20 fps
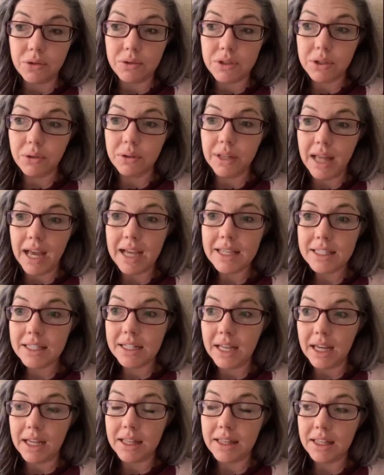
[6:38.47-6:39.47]
So last
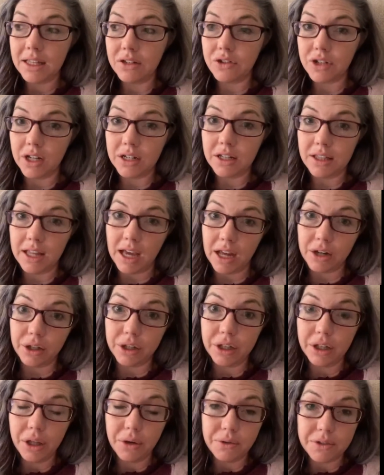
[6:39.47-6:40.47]
night, the agenda, they had a
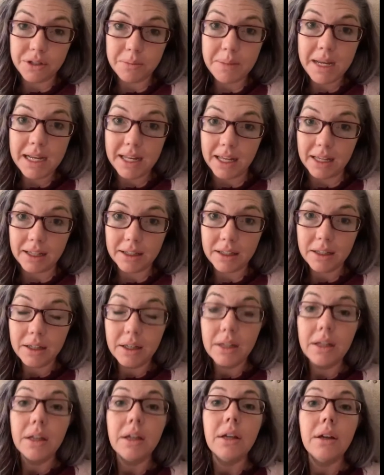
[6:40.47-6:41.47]
closed meeting
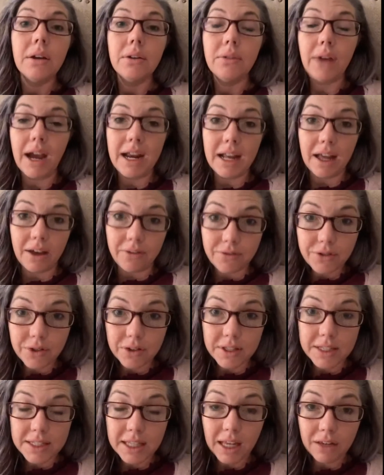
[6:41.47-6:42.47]
right after
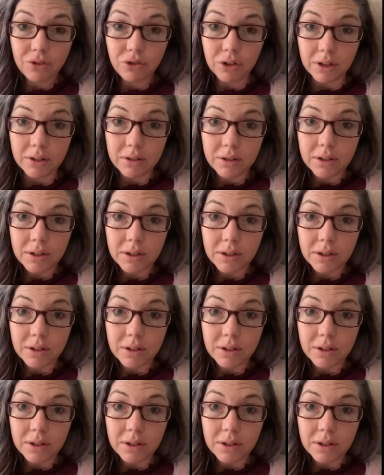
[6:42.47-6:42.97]
the session.